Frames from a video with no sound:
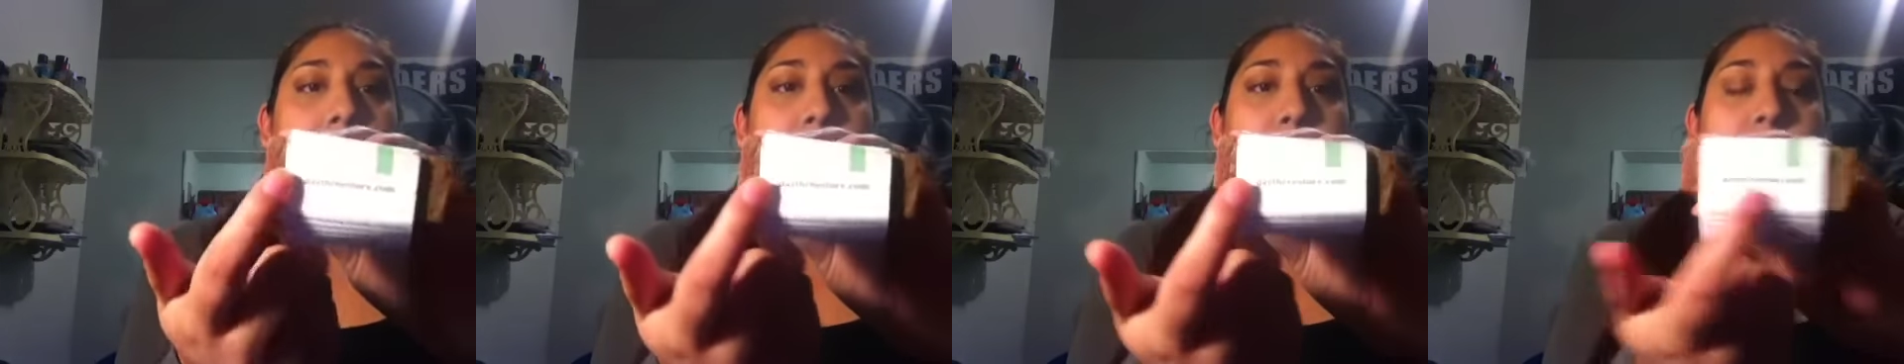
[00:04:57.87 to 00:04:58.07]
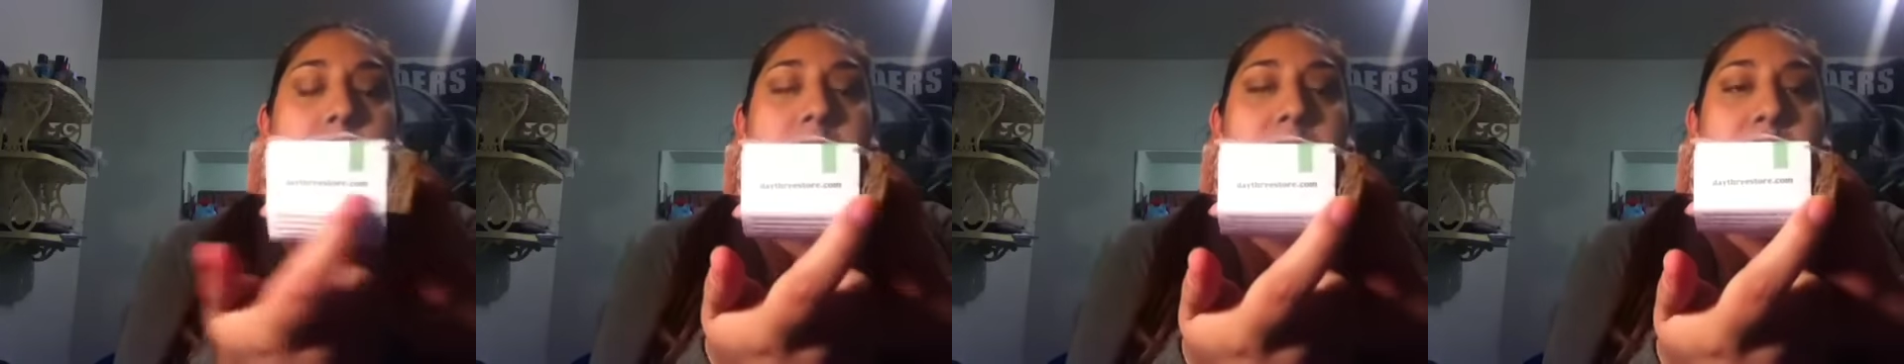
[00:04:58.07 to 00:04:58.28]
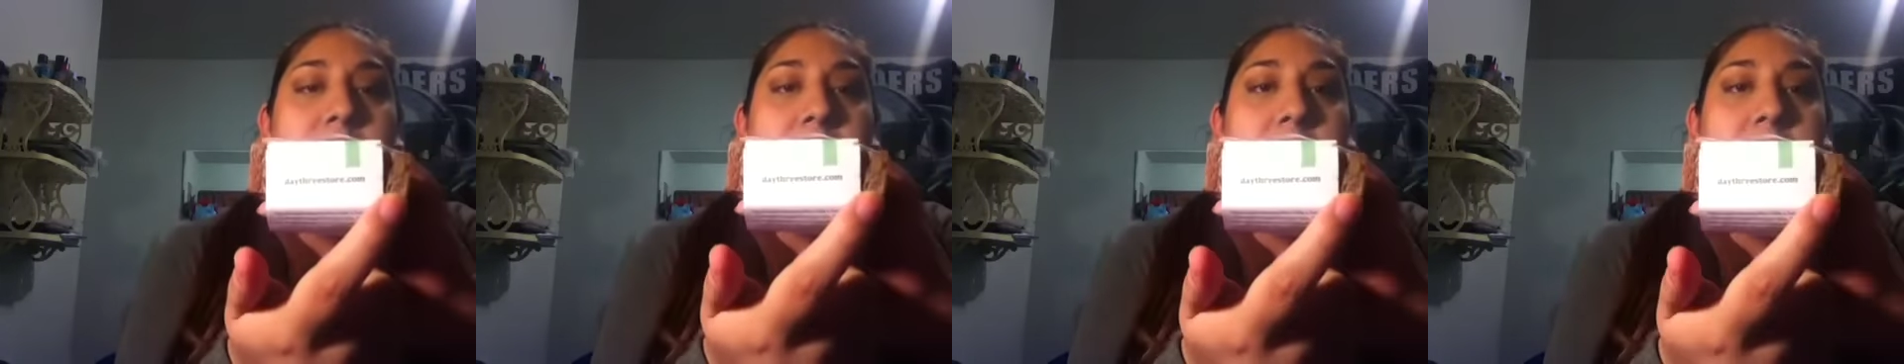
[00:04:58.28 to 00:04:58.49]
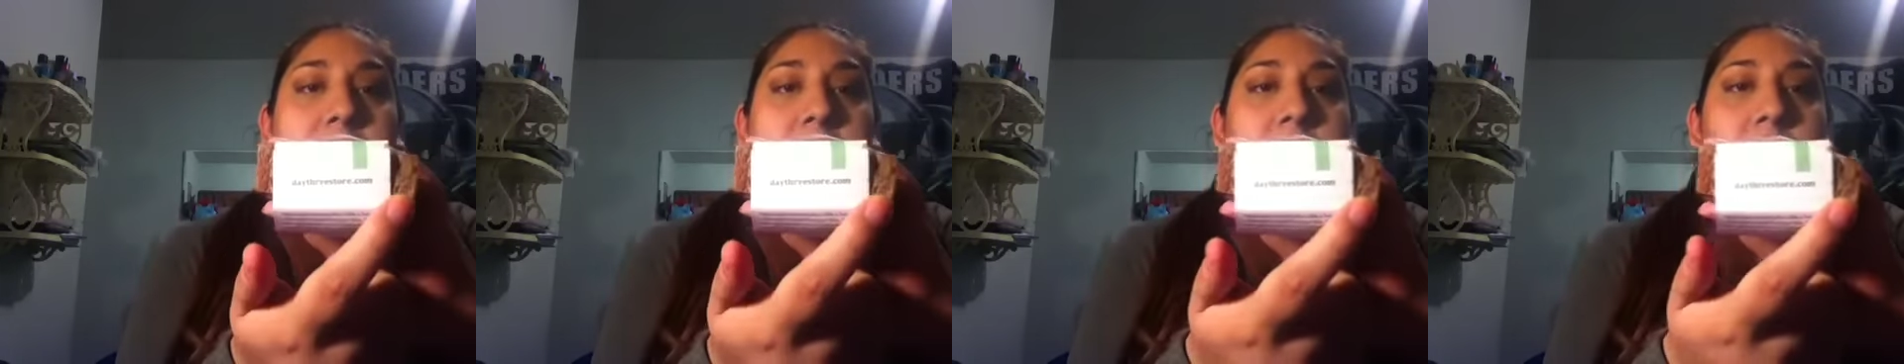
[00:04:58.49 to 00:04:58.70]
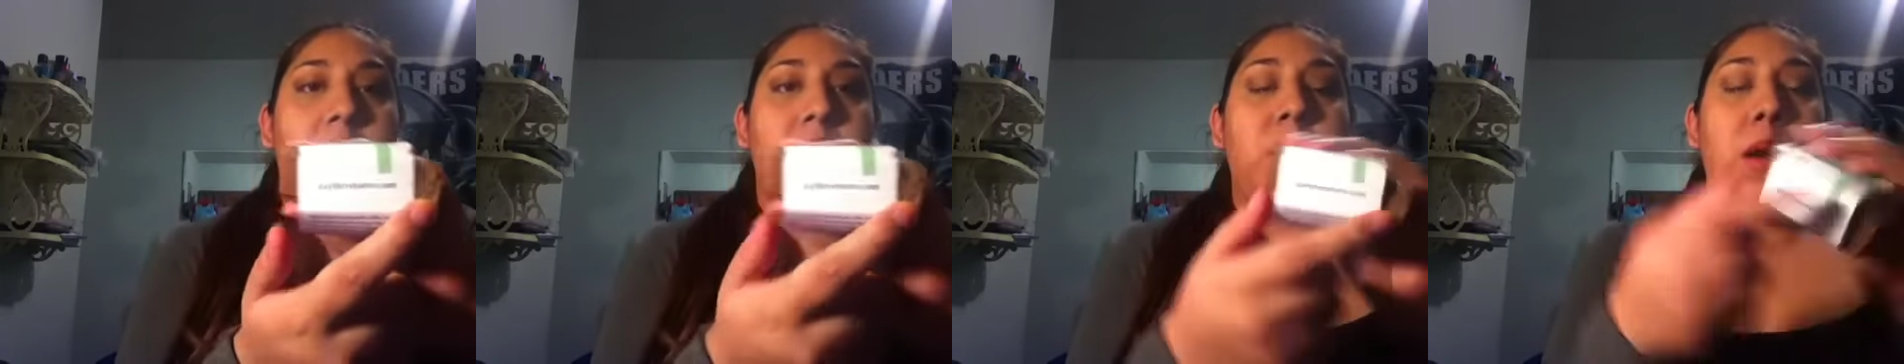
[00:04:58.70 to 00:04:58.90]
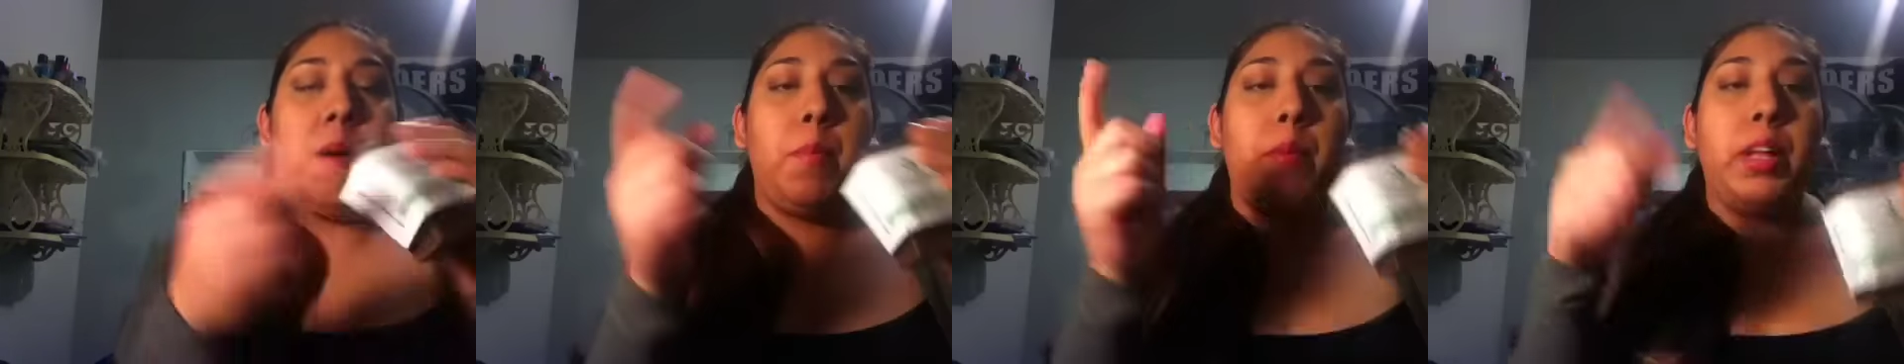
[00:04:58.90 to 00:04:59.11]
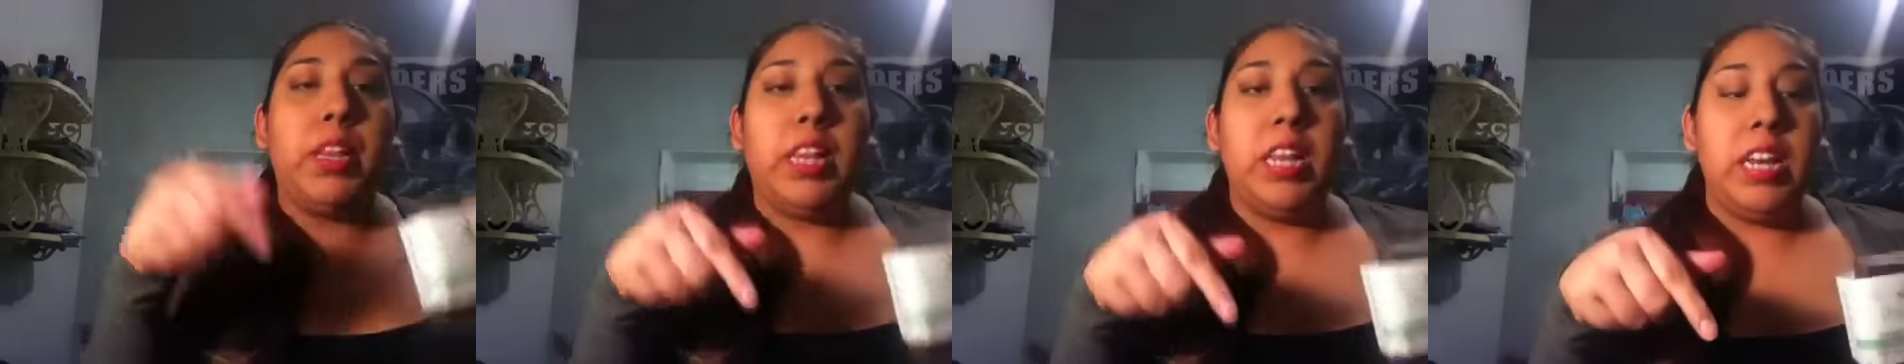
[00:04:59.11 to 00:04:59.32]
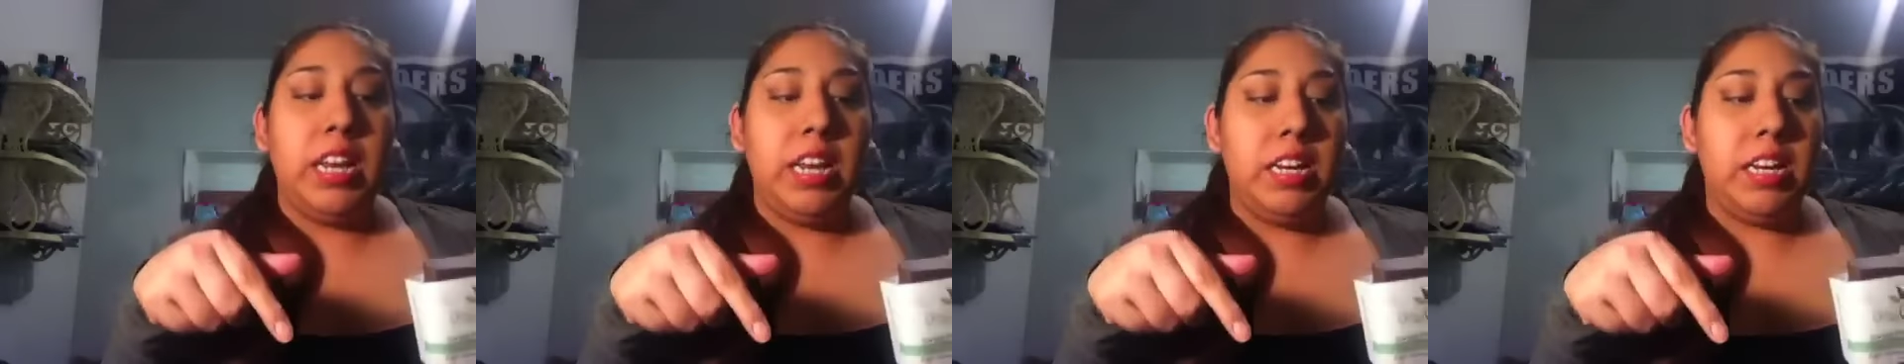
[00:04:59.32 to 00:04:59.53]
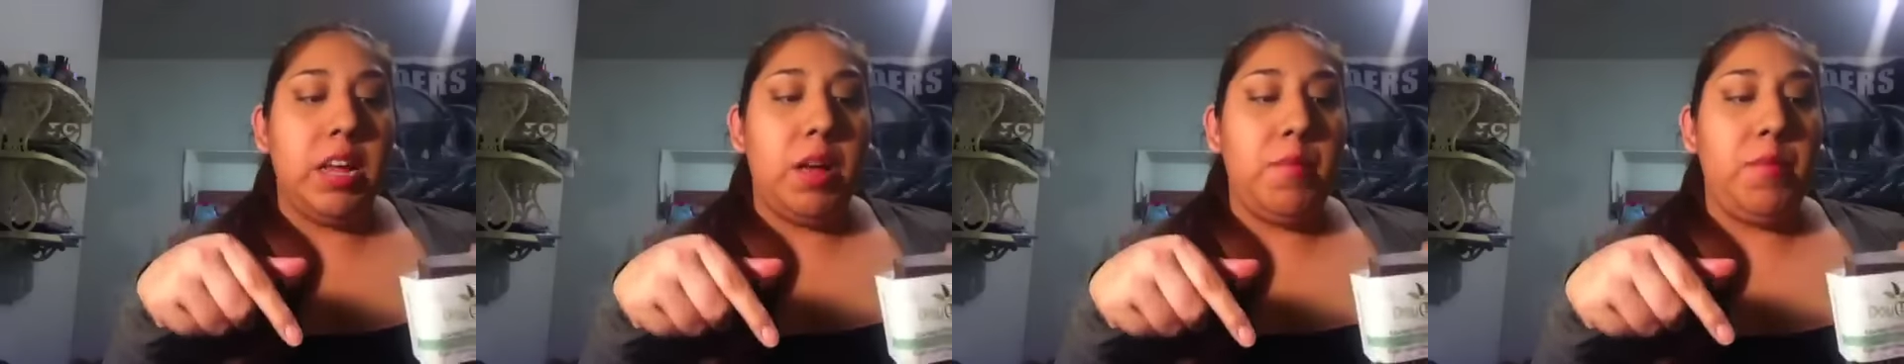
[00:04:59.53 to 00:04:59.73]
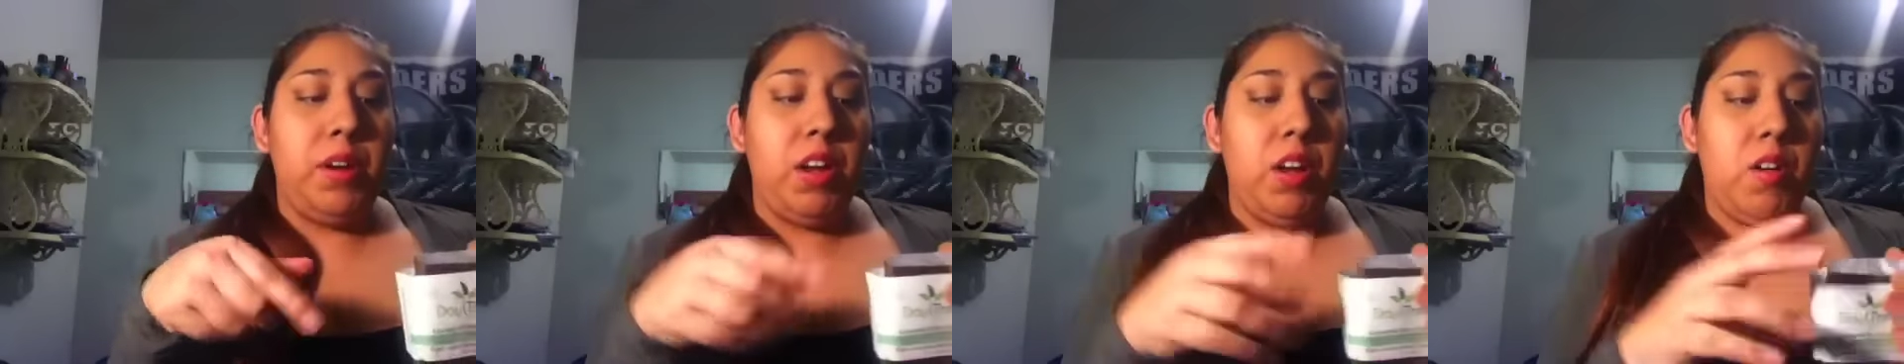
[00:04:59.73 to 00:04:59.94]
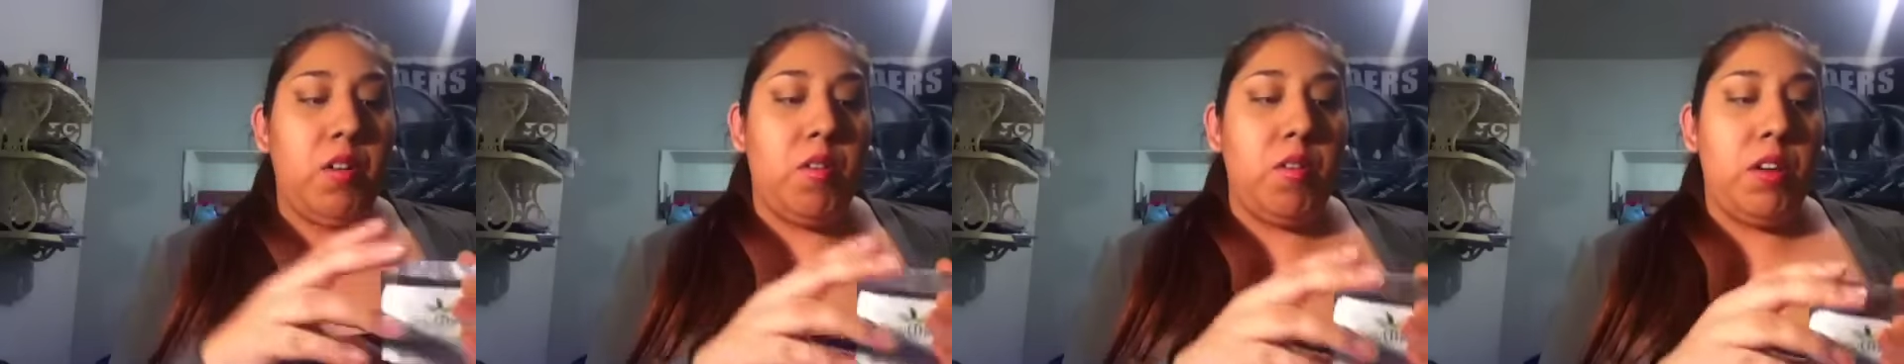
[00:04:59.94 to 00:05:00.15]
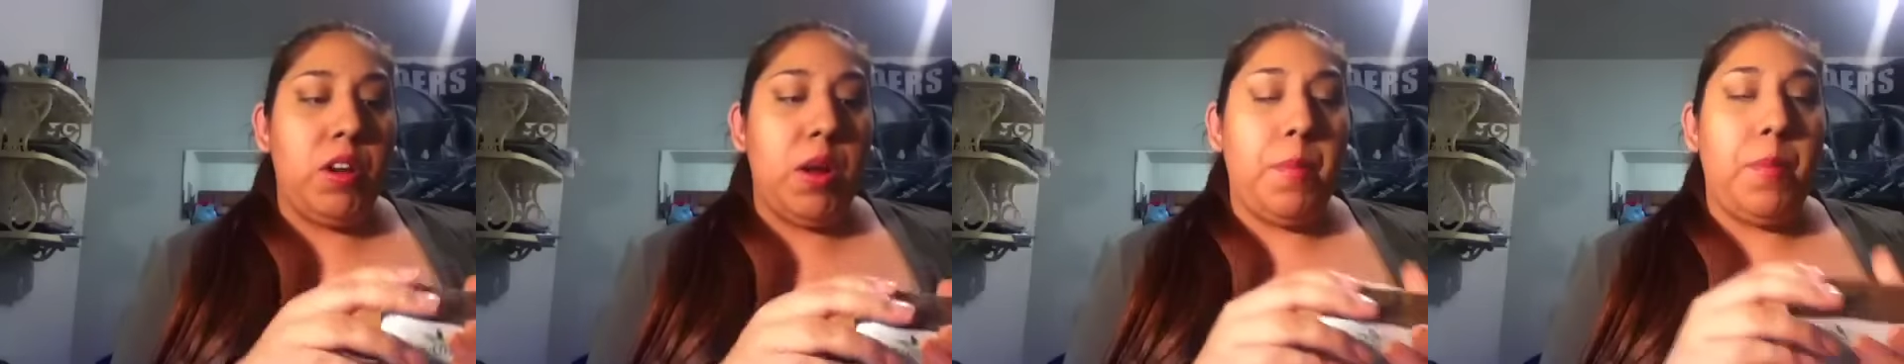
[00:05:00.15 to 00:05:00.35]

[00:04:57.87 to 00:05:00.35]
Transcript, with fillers: so you could check that out I'll put the link down below and